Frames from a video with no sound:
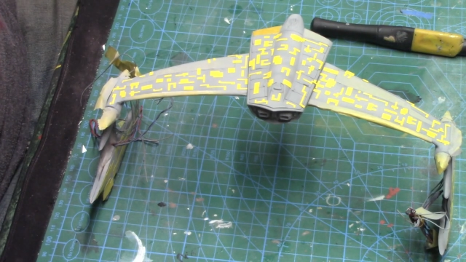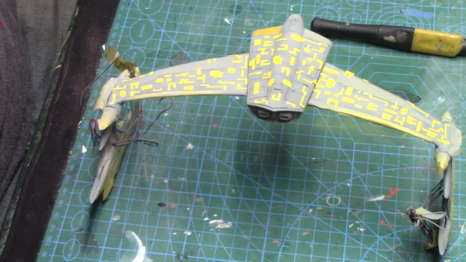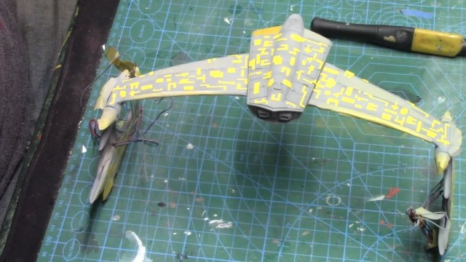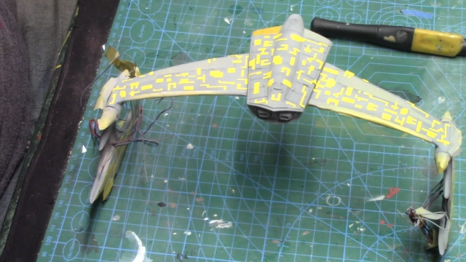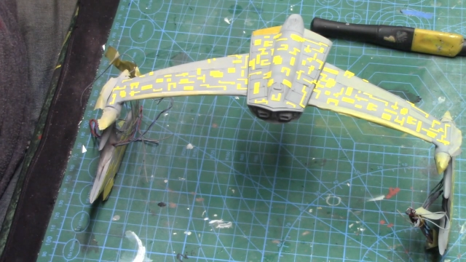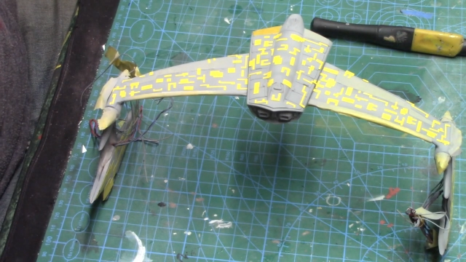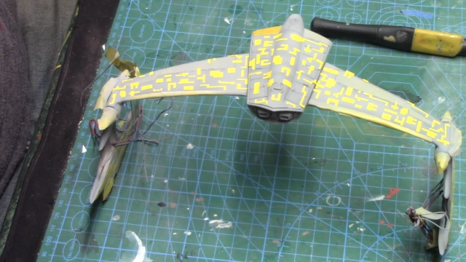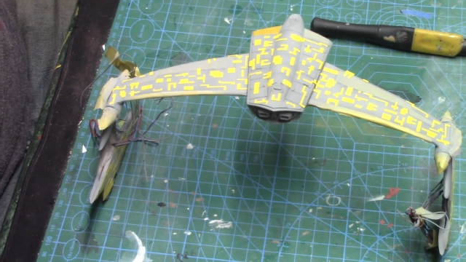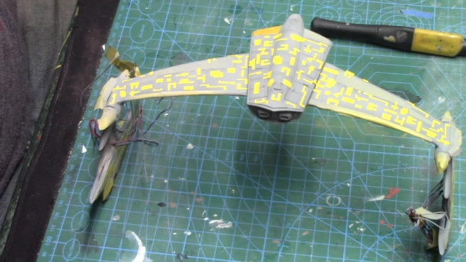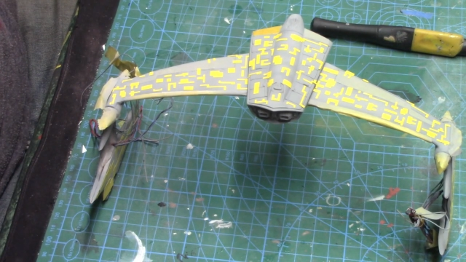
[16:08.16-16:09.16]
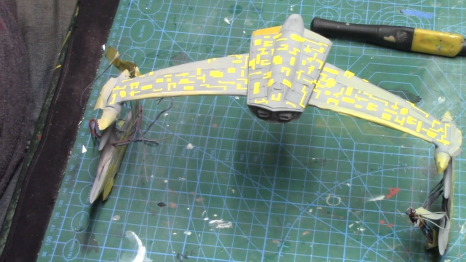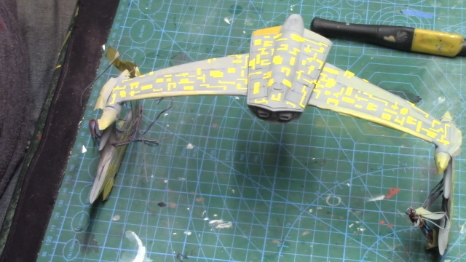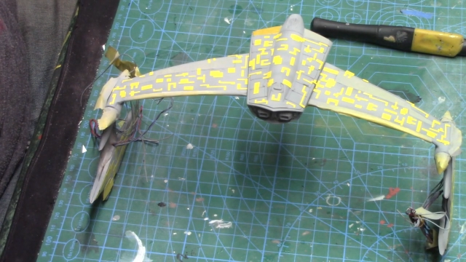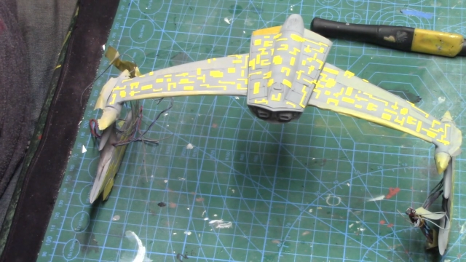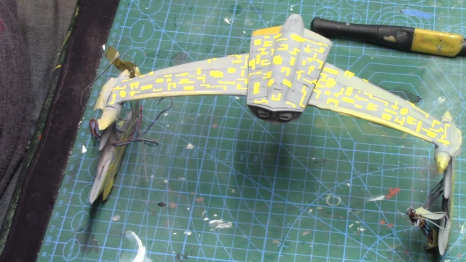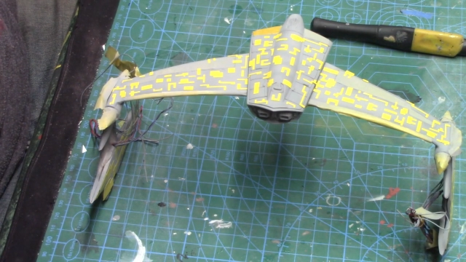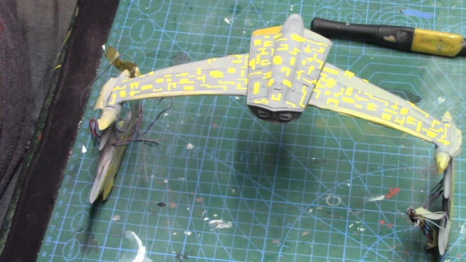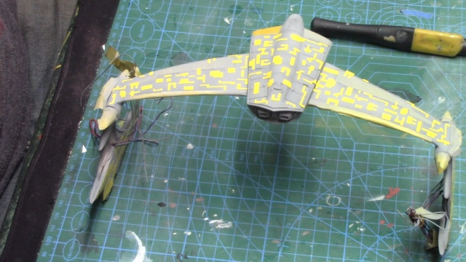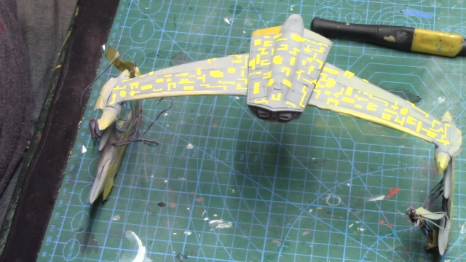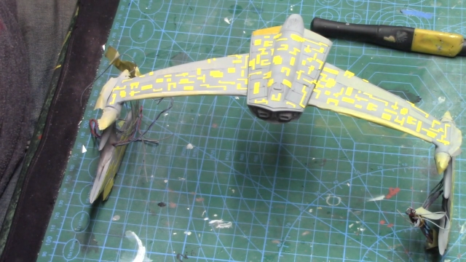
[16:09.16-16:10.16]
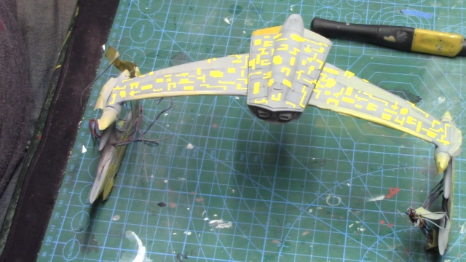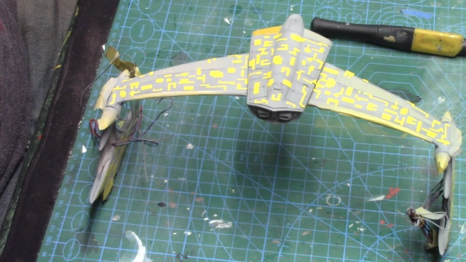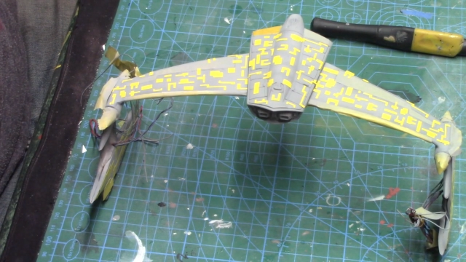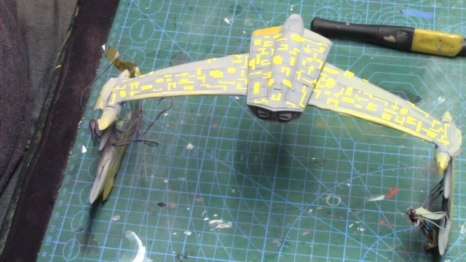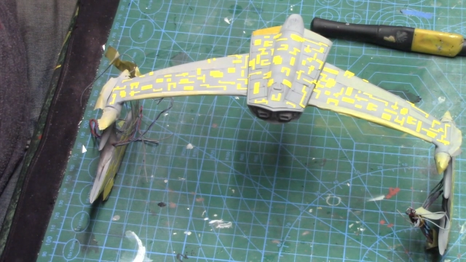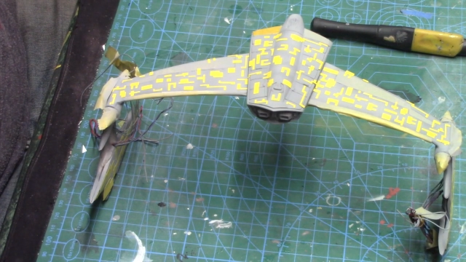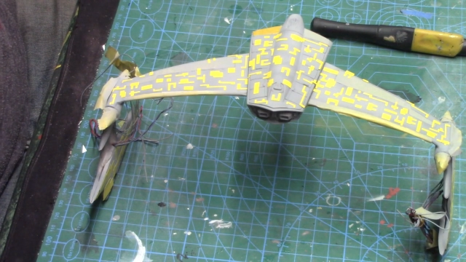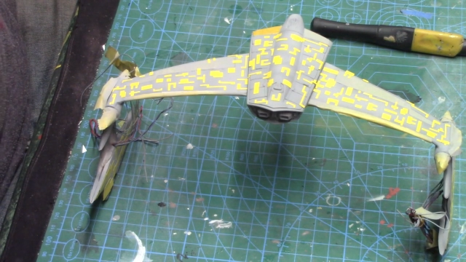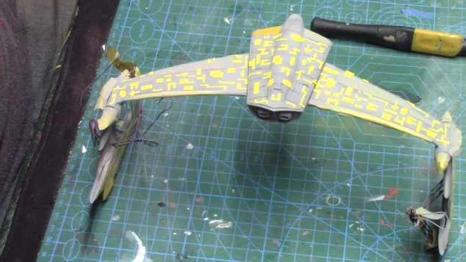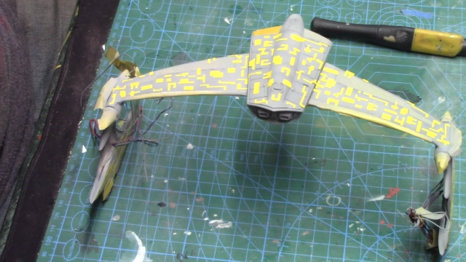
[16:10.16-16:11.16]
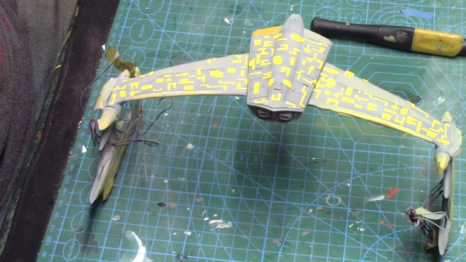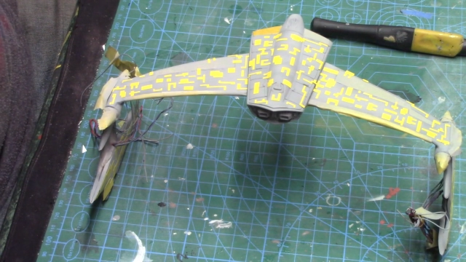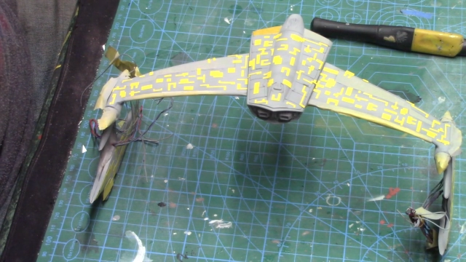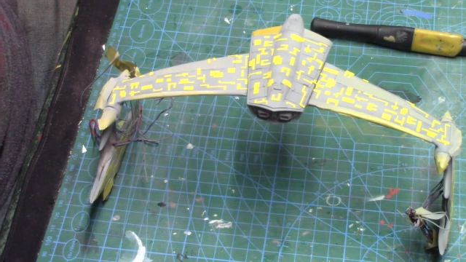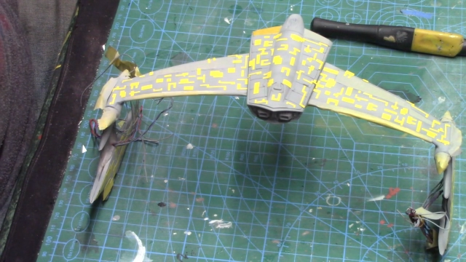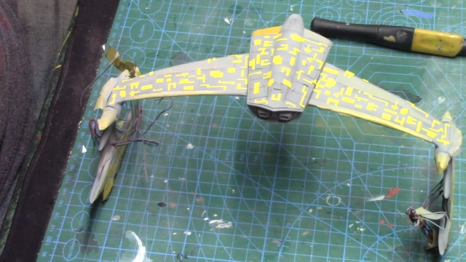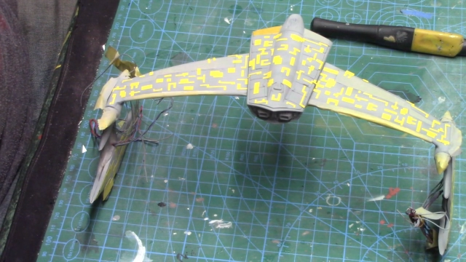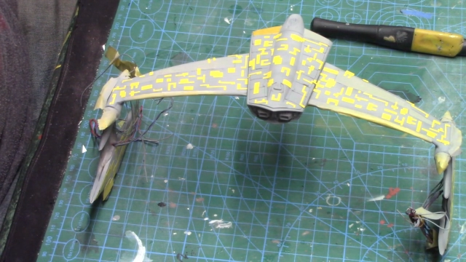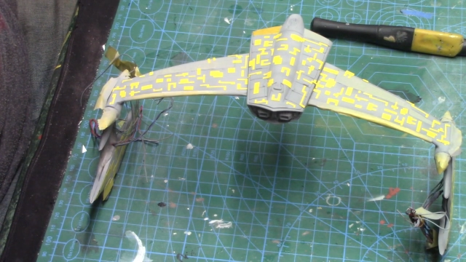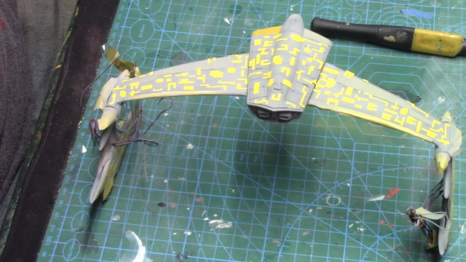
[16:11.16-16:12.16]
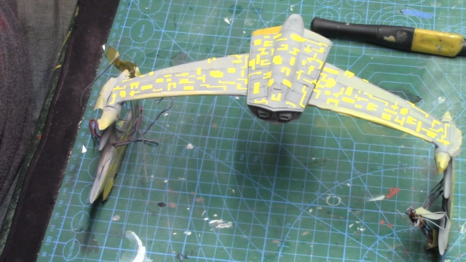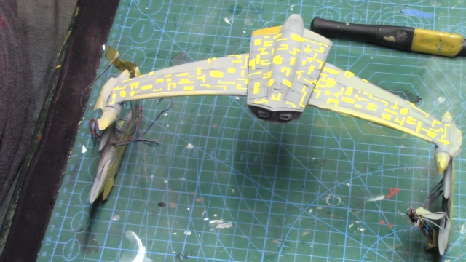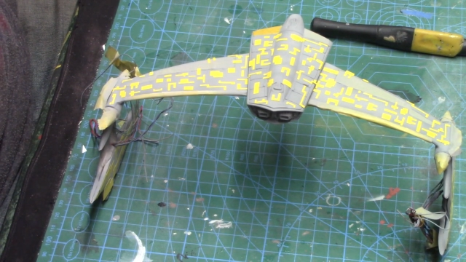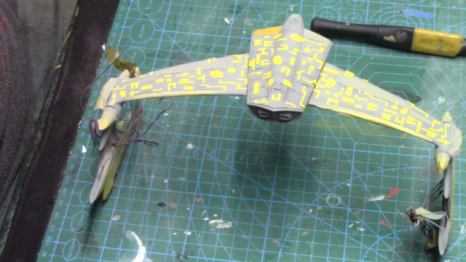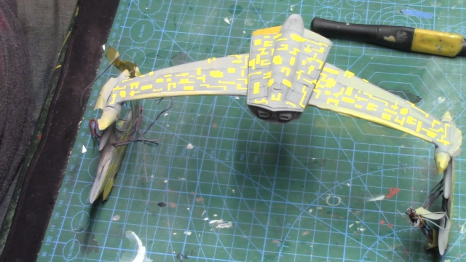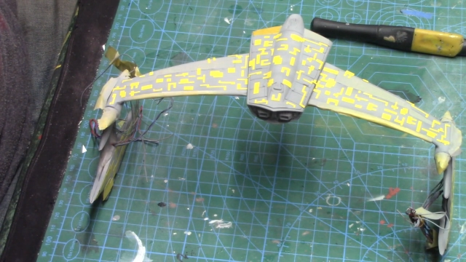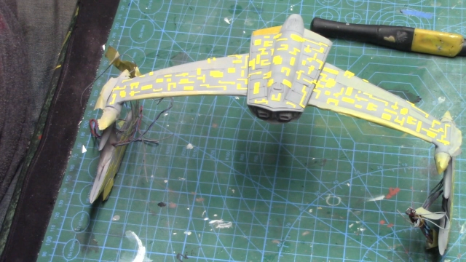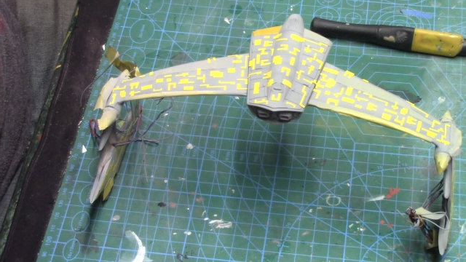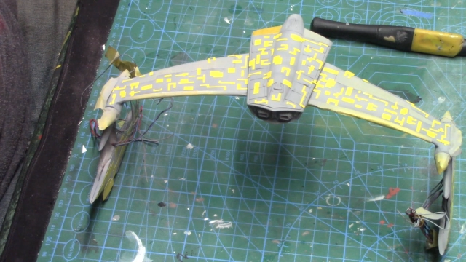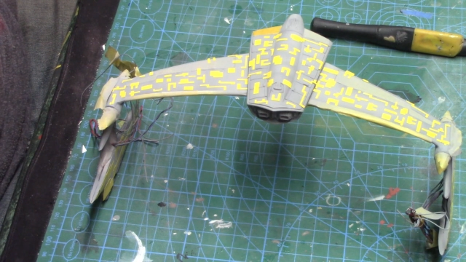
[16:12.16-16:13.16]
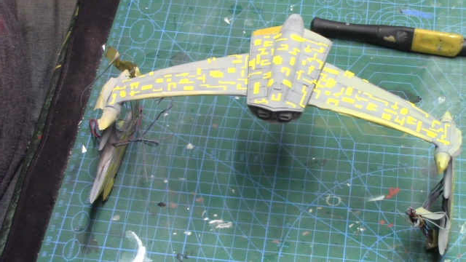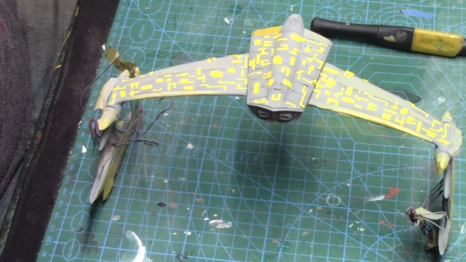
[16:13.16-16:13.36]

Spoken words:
(no speaker visible)